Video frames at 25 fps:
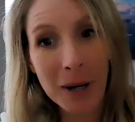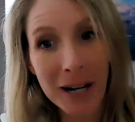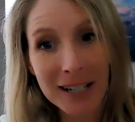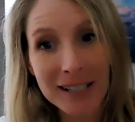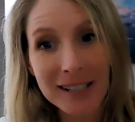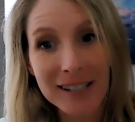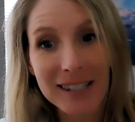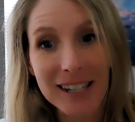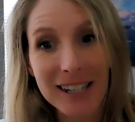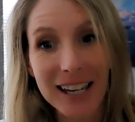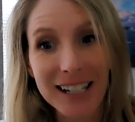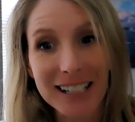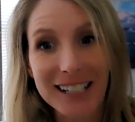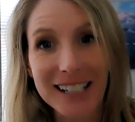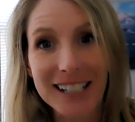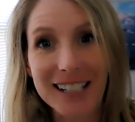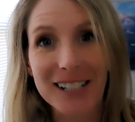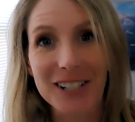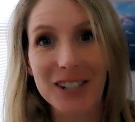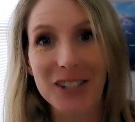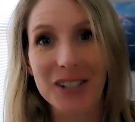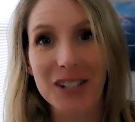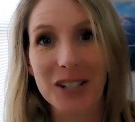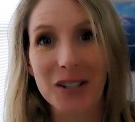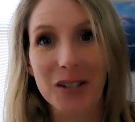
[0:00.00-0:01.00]
mindset
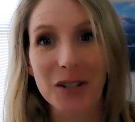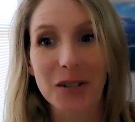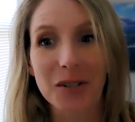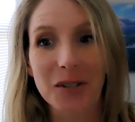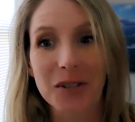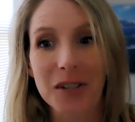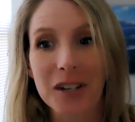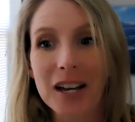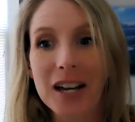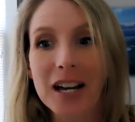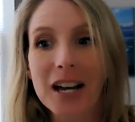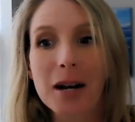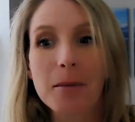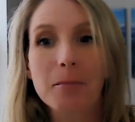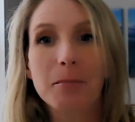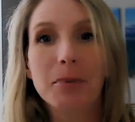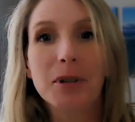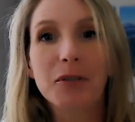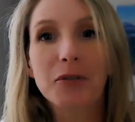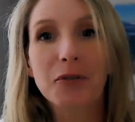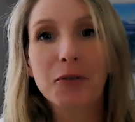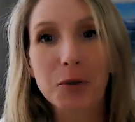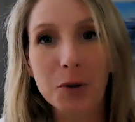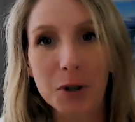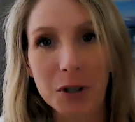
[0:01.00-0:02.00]
ninja skills
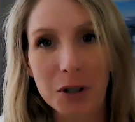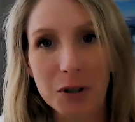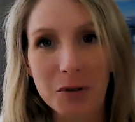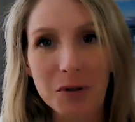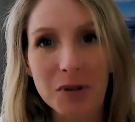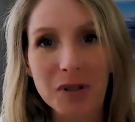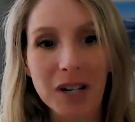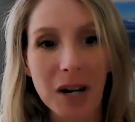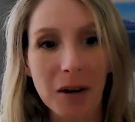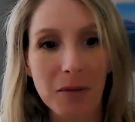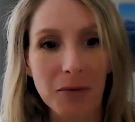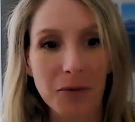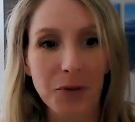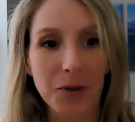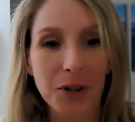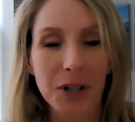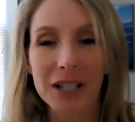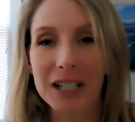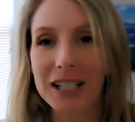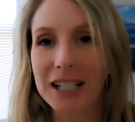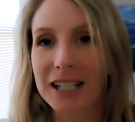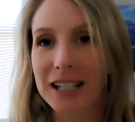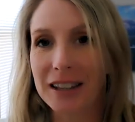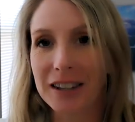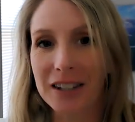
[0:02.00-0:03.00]
before you step
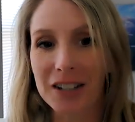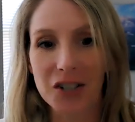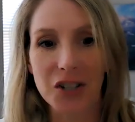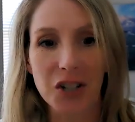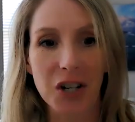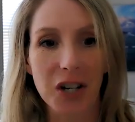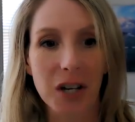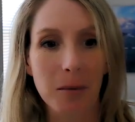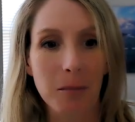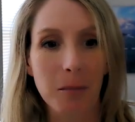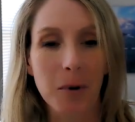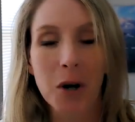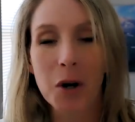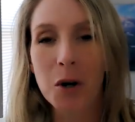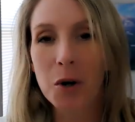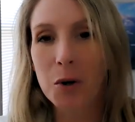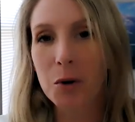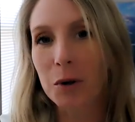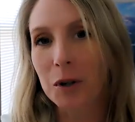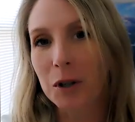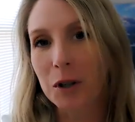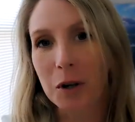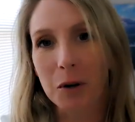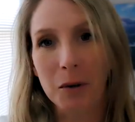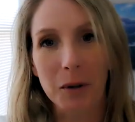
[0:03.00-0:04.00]
foot in the gym
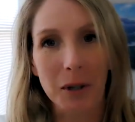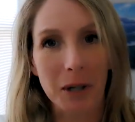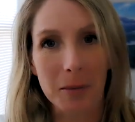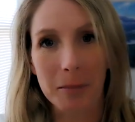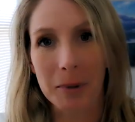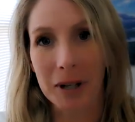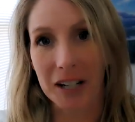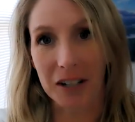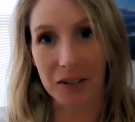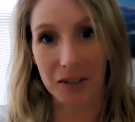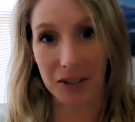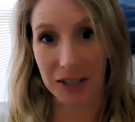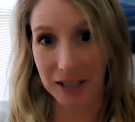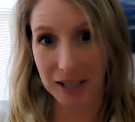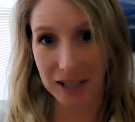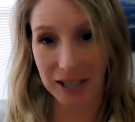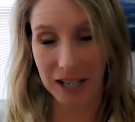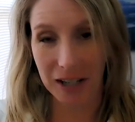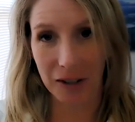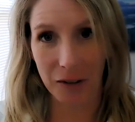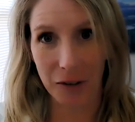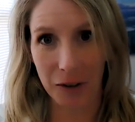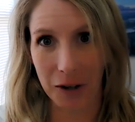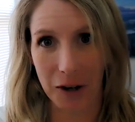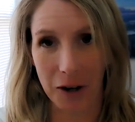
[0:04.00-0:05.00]
or go get a bite of,
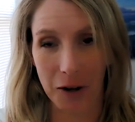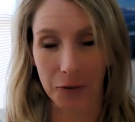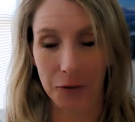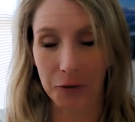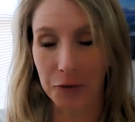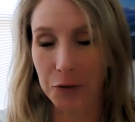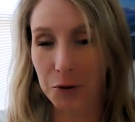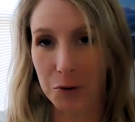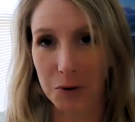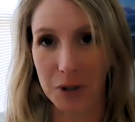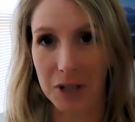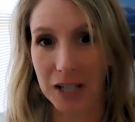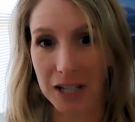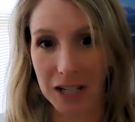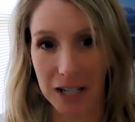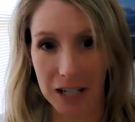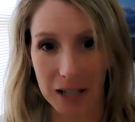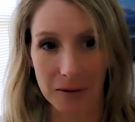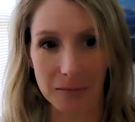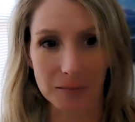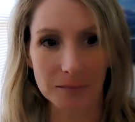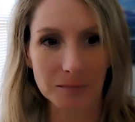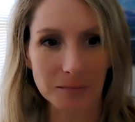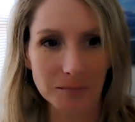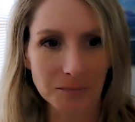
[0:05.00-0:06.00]
to, of food to
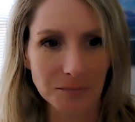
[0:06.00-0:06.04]
eat.